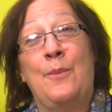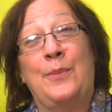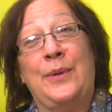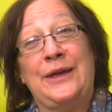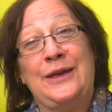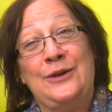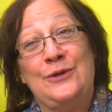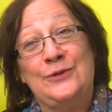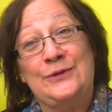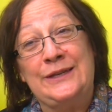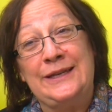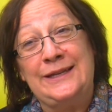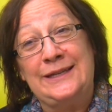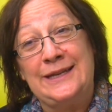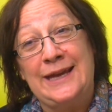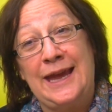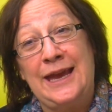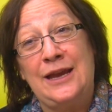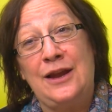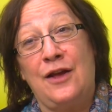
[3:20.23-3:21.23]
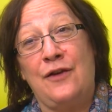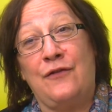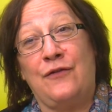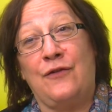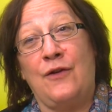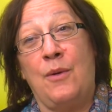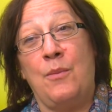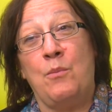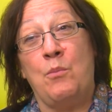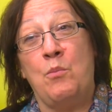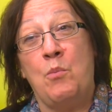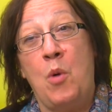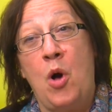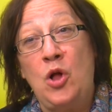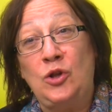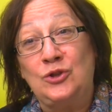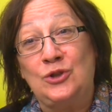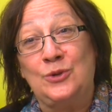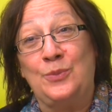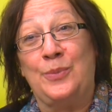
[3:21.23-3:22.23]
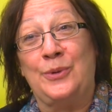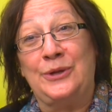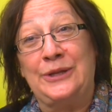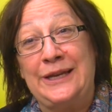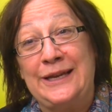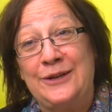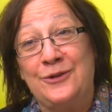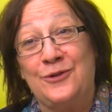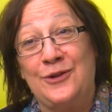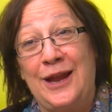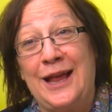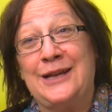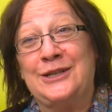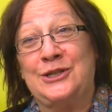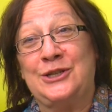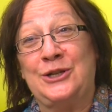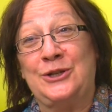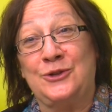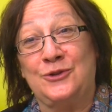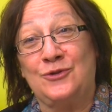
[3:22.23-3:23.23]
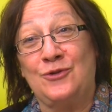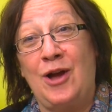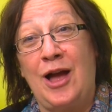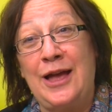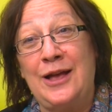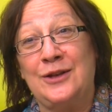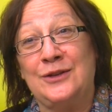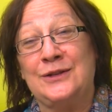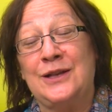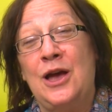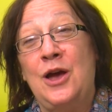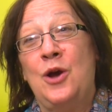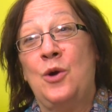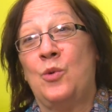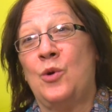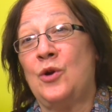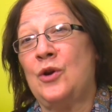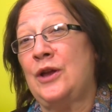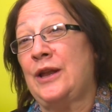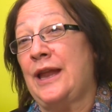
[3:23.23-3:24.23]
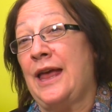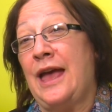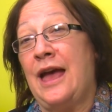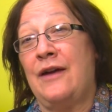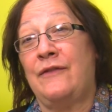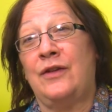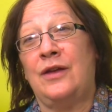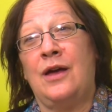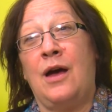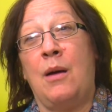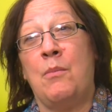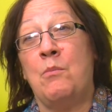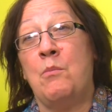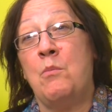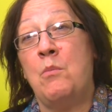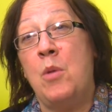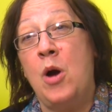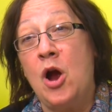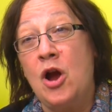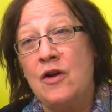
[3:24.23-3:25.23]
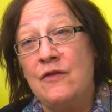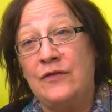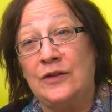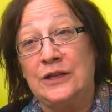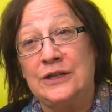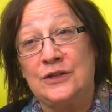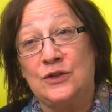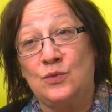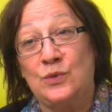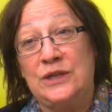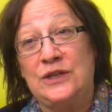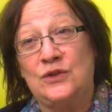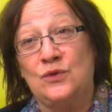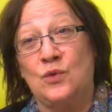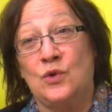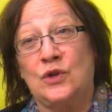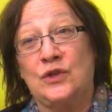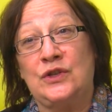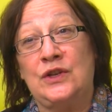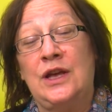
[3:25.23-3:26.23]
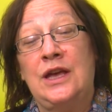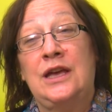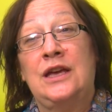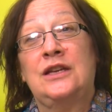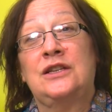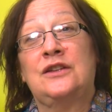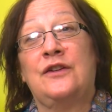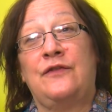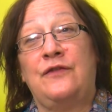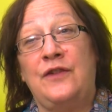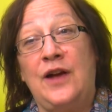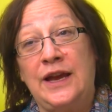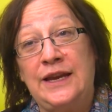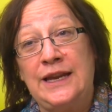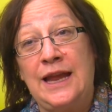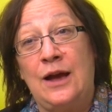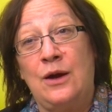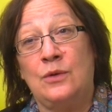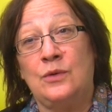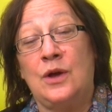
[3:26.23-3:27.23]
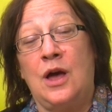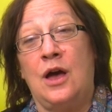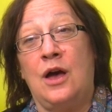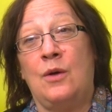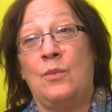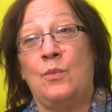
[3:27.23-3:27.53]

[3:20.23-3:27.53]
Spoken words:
but using data from multiple international trials, we're going to have a marvelous resource to find out